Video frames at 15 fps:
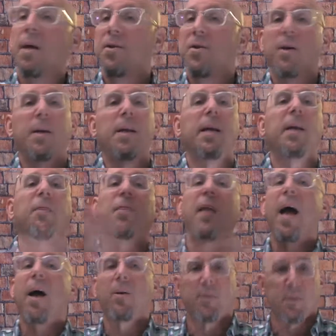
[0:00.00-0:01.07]
you're going to get
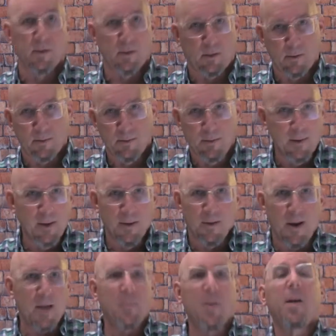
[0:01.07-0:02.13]
thousands,
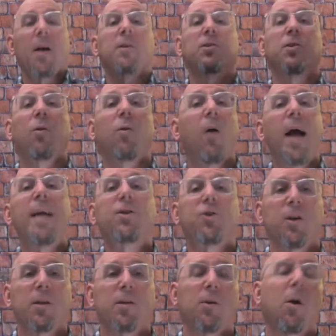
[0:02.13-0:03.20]
right? Because the
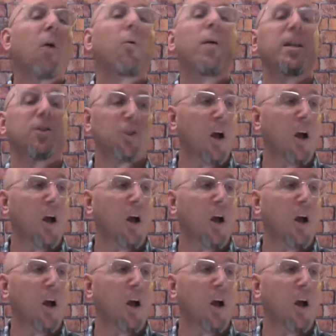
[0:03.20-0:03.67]
righteous are rich.